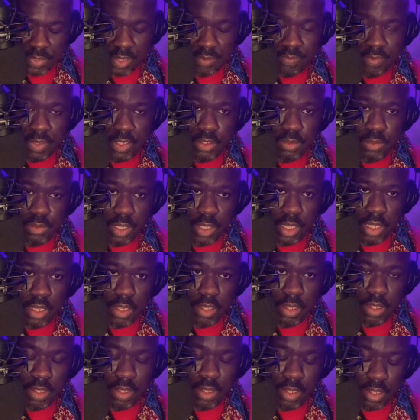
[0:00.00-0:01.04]

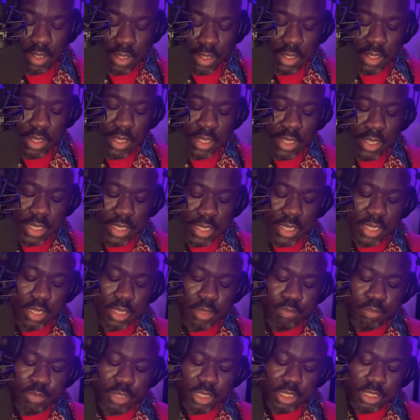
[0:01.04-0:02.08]
Eventually, he
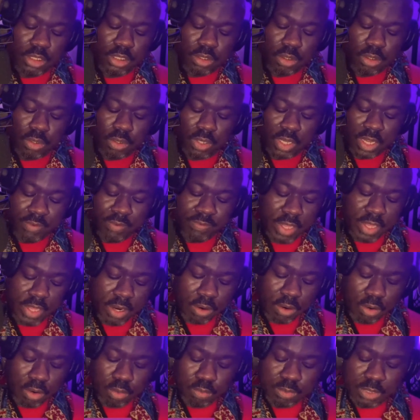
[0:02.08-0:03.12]
and Billy Joel left
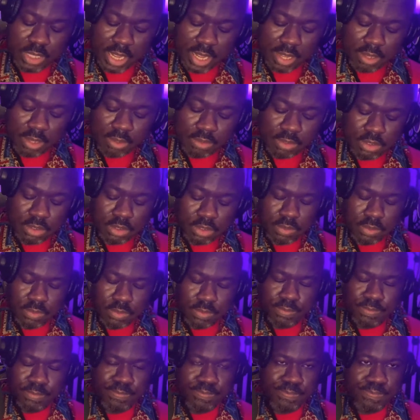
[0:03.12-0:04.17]
their hometowns.
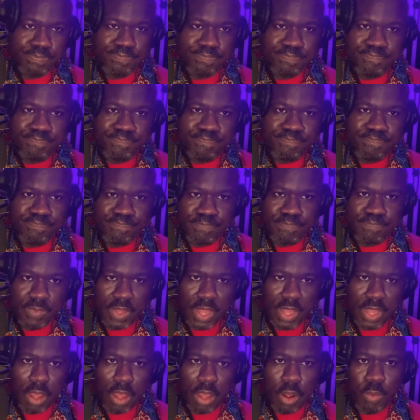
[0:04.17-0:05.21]

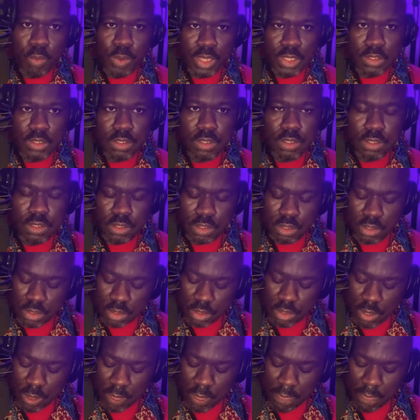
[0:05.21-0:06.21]
They always could.